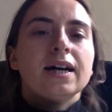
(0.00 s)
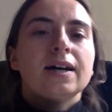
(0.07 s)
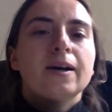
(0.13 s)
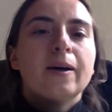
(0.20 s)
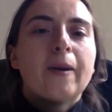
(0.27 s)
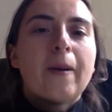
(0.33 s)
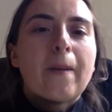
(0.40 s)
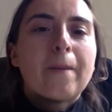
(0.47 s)

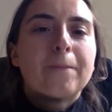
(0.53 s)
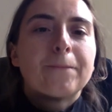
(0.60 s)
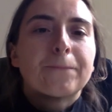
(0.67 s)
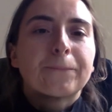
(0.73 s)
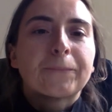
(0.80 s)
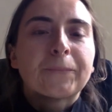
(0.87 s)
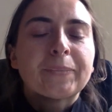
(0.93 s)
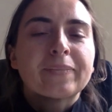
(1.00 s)

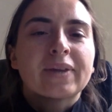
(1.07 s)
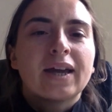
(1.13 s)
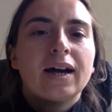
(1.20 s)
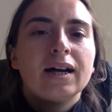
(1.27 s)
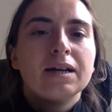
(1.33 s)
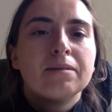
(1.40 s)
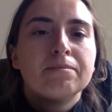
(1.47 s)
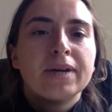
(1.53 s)

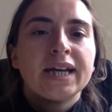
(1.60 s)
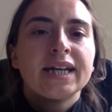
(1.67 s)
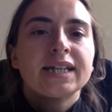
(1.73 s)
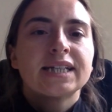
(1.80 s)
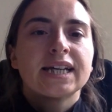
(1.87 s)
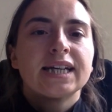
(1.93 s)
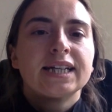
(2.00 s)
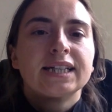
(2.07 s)
I
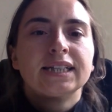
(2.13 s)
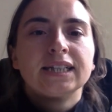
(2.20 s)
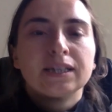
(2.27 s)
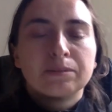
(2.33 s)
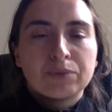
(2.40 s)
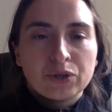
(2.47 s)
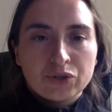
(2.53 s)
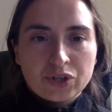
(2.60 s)
made a
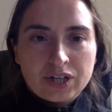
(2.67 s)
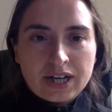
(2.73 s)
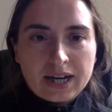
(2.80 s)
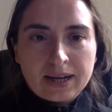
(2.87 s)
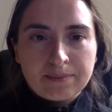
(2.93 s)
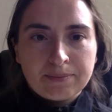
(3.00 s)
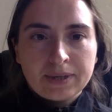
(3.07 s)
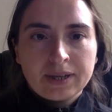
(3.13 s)
little
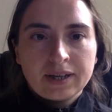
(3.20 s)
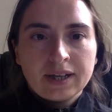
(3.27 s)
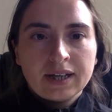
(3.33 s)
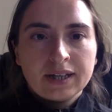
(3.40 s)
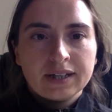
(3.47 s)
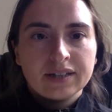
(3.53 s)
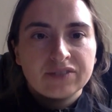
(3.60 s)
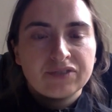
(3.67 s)
prototype.
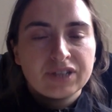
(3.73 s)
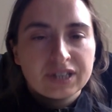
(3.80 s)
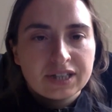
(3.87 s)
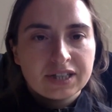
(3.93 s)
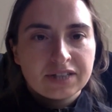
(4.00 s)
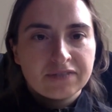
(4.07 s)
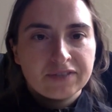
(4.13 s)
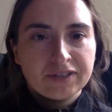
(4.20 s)
It
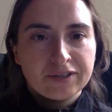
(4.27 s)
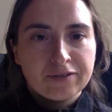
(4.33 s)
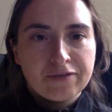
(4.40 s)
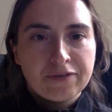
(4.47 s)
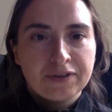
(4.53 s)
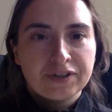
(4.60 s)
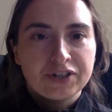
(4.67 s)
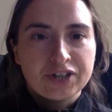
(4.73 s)
filters with
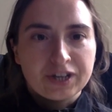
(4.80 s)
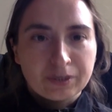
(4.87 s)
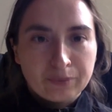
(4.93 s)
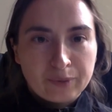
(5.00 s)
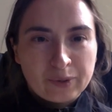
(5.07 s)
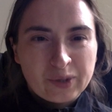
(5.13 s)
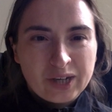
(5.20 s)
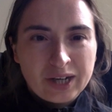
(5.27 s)

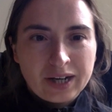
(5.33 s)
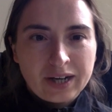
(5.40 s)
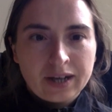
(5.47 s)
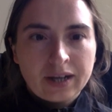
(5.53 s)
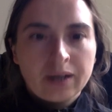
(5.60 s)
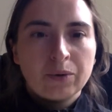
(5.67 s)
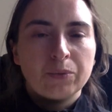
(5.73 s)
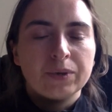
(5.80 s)
jQuery,
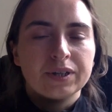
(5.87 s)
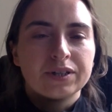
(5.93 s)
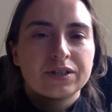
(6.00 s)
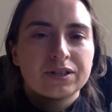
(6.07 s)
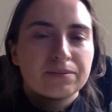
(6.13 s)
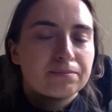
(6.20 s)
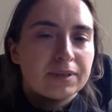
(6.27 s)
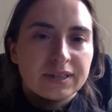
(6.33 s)

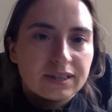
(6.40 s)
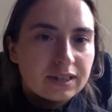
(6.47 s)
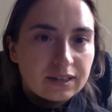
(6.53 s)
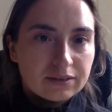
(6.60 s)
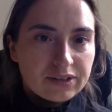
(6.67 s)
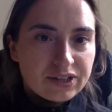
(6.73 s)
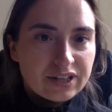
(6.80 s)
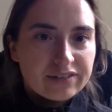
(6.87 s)
which
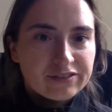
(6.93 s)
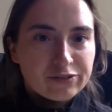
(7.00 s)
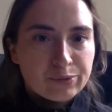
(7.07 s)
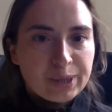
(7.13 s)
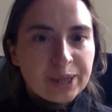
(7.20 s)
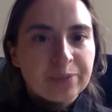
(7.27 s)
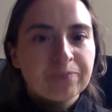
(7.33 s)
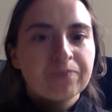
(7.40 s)
basically runs
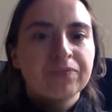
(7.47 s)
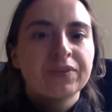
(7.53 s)
everywhere.